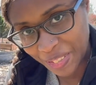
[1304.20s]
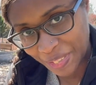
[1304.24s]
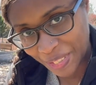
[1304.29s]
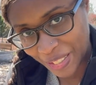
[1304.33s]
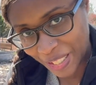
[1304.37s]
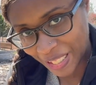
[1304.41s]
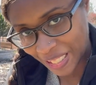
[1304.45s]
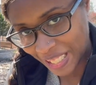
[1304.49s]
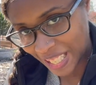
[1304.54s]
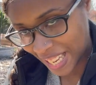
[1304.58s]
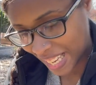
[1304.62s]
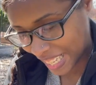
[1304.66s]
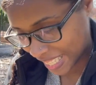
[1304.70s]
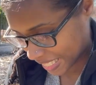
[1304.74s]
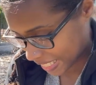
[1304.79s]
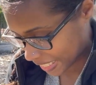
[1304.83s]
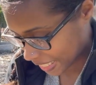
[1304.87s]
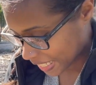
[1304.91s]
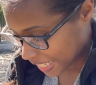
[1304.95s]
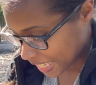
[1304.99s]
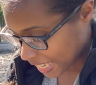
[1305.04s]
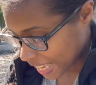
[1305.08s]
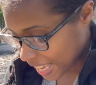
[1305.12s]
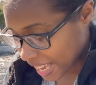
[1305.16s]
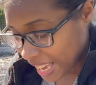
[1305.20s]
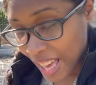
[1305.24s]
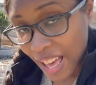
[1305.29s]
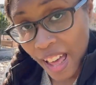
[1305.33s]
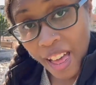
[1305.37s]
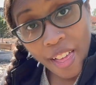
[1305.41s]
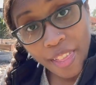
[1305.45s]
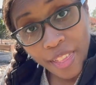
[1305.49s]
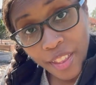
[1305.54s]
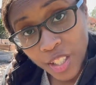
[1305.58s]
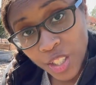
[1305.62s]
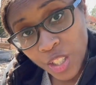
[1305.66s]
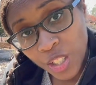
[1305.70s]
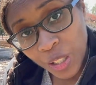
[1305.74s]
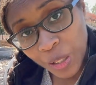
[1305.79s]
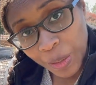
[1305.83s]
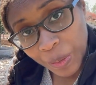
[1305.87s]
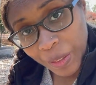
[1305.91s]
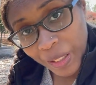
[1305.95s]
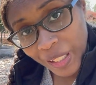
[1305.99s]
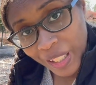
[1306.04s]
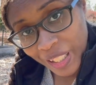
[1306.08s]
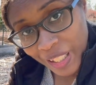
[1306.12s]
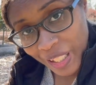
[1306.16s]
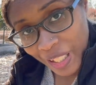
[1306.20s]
fertilized. That took a really